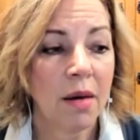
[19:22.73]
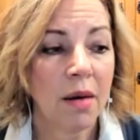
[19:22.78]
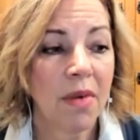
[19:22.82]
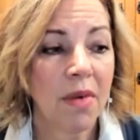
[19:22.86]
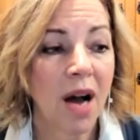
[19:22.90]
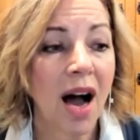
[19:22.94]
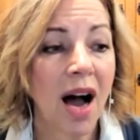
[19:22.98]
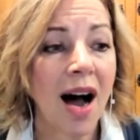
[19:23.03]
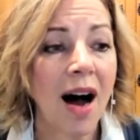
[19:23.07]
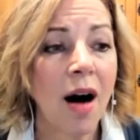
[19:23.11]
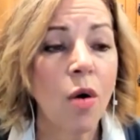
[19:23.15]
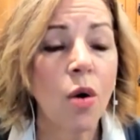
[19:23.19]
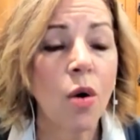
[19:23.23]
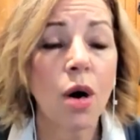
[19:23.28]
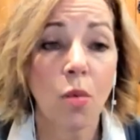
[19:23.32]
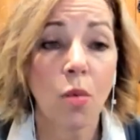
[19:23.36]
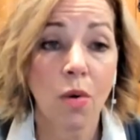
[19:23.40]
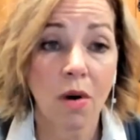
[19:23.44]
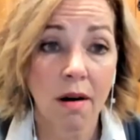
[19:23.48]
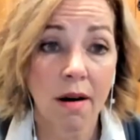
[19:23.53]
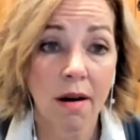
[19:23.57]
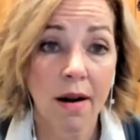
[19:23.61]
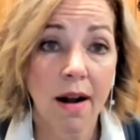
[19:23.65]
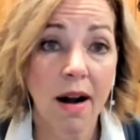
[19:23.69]
our
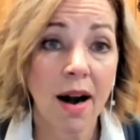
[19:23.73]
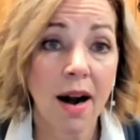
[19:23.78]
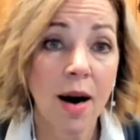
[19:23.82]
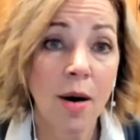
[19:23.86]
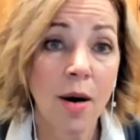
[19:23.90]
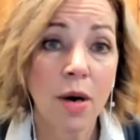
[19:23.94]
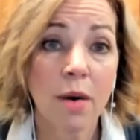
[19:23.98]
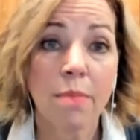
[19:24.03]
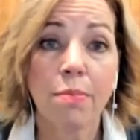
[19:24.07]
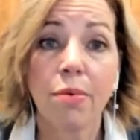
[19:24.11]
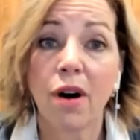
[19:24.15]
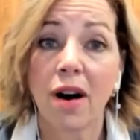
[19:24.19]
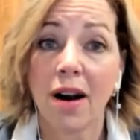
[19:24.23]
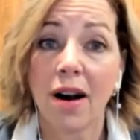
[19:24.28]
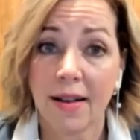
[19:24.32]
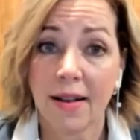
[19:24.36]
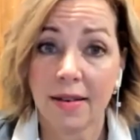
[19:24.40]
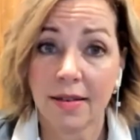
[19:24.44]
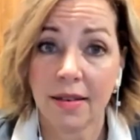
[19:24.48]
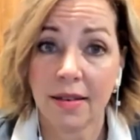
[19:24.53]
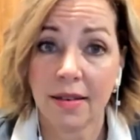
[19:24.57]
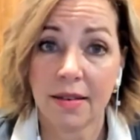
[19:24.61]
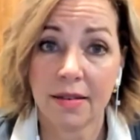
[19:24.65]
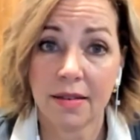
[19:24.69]
work, our
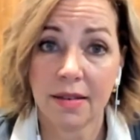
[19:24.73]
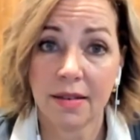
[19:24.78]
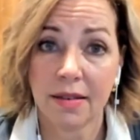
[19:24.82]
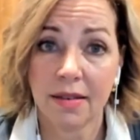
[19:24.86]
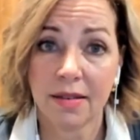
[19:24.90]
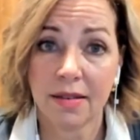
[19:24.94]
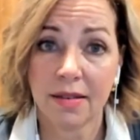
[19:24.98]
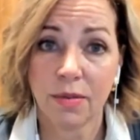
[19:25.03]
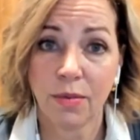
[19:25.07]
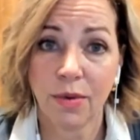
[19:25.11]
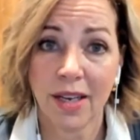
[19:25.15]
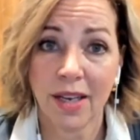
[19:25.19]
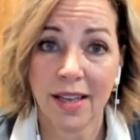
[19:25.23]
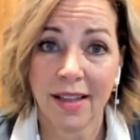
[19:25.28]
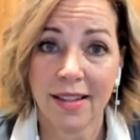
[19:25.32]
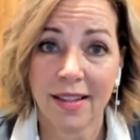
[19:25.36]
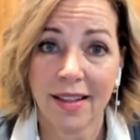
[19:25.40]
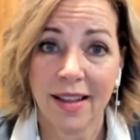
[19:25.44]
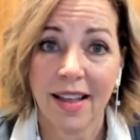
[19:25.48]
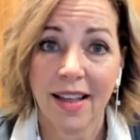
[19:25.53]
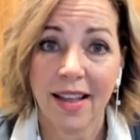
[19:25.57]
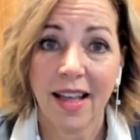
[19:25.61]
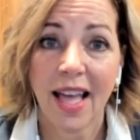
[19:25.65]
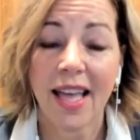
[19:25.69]
processes with,
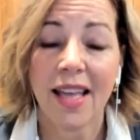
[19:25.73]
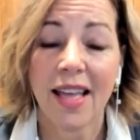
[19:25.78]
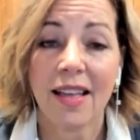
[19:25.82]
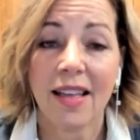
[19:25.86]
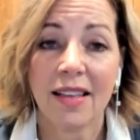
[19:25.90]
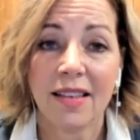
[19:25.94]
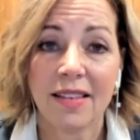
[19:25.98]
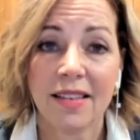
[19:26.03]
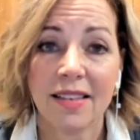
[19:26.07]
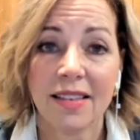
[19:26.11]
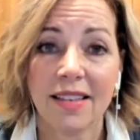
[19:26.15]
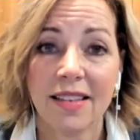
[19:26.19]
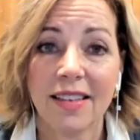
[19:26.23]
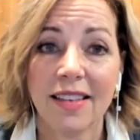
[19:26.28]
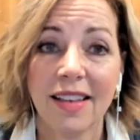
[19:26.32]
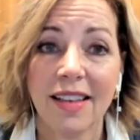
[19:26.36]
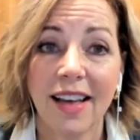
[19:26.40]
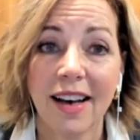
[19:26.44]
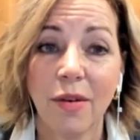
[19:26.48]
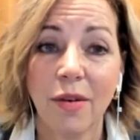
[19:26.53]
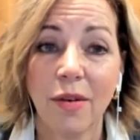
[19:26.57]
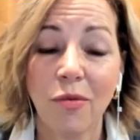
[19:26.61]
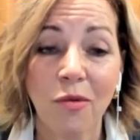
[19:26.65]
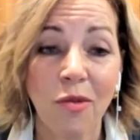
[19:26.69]
is
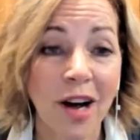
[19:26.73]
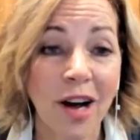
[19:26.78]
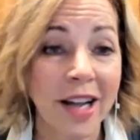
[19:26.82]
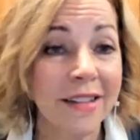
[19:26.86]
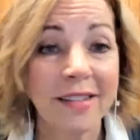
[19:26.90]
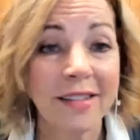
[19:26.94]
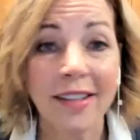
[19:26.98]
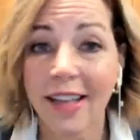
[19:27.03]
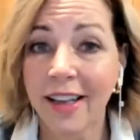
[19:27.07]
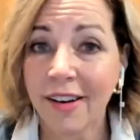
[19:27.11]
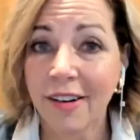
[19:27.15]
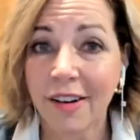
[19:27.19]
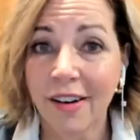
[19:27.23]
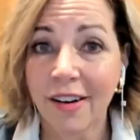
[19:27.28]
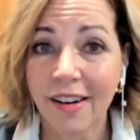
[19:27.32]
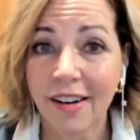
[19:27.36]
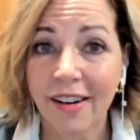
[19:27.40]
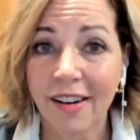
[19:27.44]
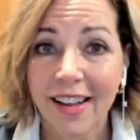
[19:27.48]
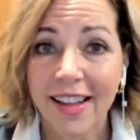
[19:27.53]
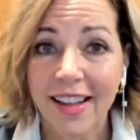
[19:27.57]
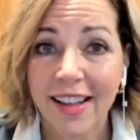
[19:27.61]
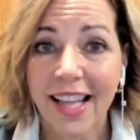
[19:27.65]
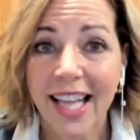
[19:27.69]
one leader
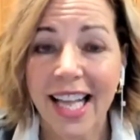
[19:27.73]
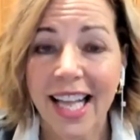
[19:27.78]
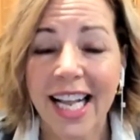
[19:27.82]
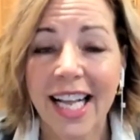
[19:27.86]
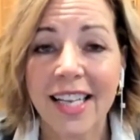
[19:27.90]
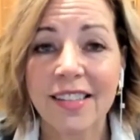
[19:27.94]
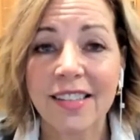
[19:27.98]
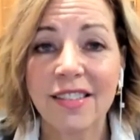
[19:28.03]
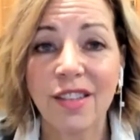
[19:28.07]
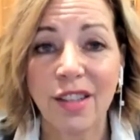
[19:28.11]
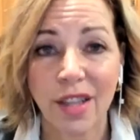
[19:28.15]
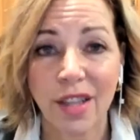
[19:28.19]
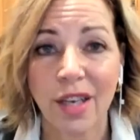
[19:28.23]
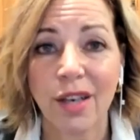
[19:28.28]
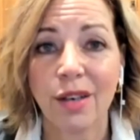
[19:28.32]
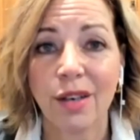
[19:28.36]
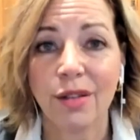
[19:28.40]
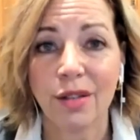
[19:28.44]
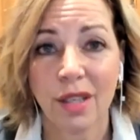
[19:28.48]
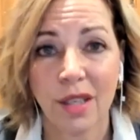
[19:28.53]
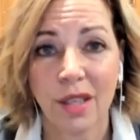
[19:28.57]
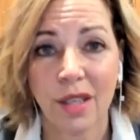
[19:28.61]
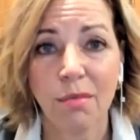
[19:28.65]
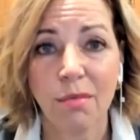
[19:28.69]
and their
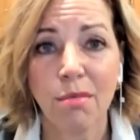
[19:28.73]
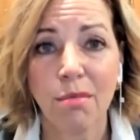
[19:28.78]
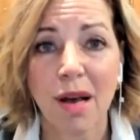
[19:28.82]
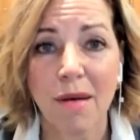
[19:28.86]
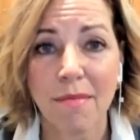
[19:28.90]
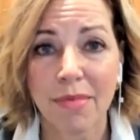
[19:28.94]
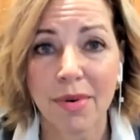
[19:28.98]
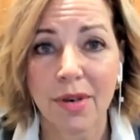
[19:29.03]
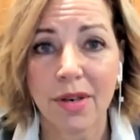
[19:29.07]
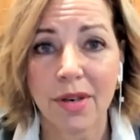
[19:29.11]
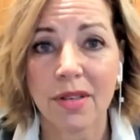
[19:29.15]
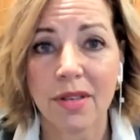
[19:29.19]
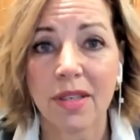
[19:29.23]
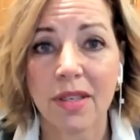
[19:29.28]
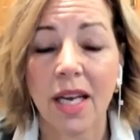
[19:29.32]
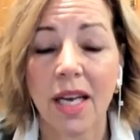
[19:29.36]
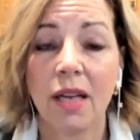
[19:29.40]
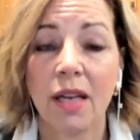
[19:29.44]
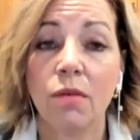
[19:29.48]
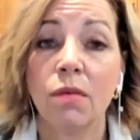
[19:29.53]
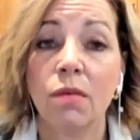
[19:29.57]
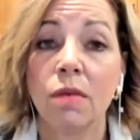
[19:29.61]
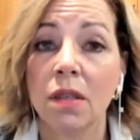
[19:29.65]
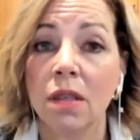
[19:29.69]
team members,
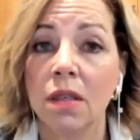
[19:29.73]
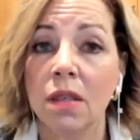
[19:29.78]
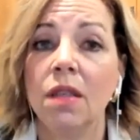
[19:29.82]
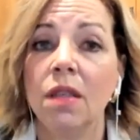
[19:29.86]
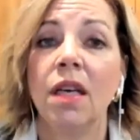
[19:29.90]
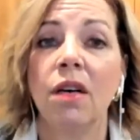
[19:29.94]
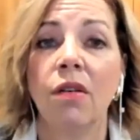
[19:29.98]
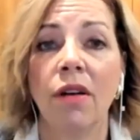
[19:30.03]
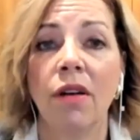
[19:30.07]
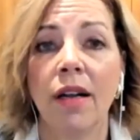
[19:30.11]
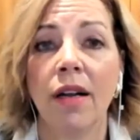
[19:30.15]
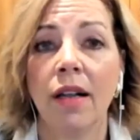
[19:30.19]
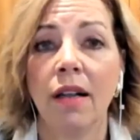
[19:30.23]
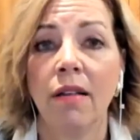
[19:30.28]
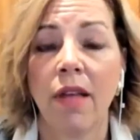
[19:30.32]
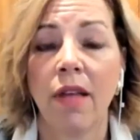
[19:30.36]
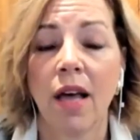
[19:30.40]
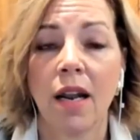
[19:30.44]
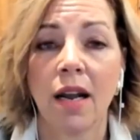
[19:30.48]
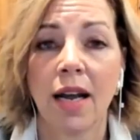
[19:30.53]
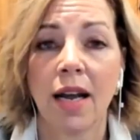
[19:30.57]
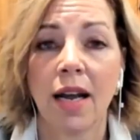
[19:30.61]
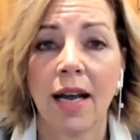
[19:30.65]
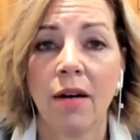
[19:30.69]
and really creating
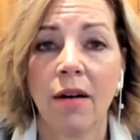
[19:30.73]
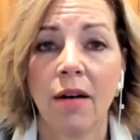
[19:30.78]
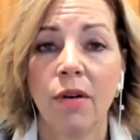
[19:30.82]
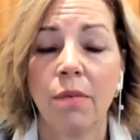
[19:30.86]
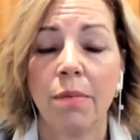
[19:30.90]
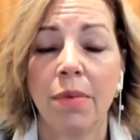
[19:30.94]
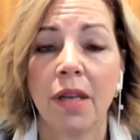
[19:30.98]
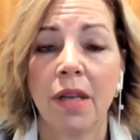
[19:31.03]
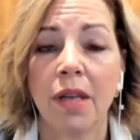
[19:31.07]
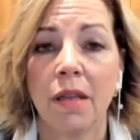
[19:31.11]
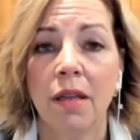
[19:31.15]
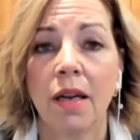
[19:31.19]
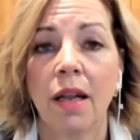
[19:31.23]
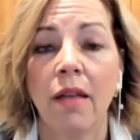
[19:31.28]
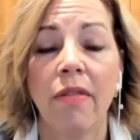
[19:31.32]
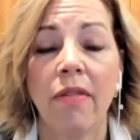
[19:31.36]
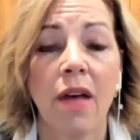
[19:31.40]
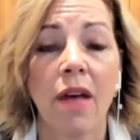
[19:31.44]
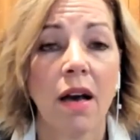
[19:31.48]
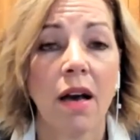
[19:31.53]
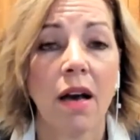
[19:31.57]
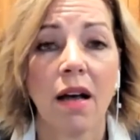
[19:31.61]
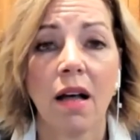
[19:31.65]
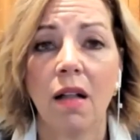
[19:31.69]
that accountability and
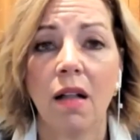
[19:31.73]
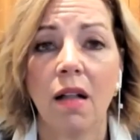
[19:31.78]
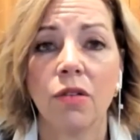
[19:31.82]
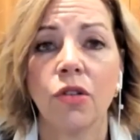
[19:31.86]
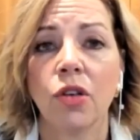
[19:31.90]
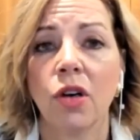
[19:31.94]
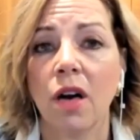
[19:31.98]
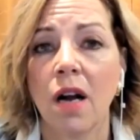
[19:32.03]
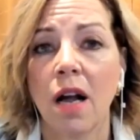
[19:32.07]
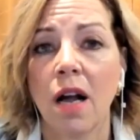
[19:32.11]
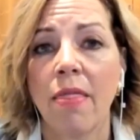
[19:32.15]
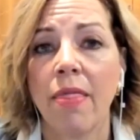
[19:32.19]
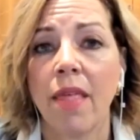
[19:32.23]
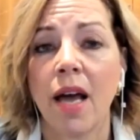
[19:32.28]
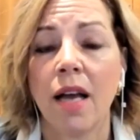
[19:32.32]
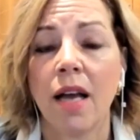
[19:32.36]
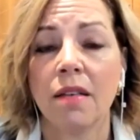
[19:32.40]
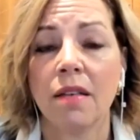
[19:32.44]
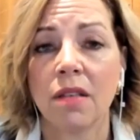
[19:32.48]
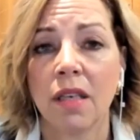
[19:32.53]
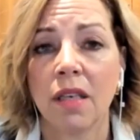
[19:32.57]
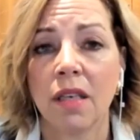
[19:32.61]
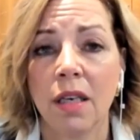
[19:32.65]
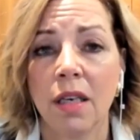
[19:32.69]
that culture on that
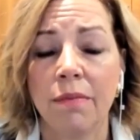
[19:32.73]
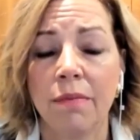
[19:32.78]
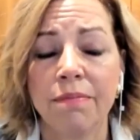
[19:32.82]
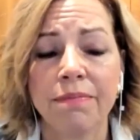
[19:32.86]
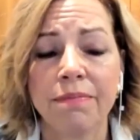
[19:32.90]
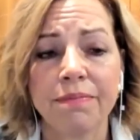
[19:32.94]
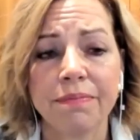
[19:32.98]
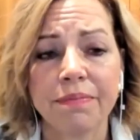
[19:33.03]
team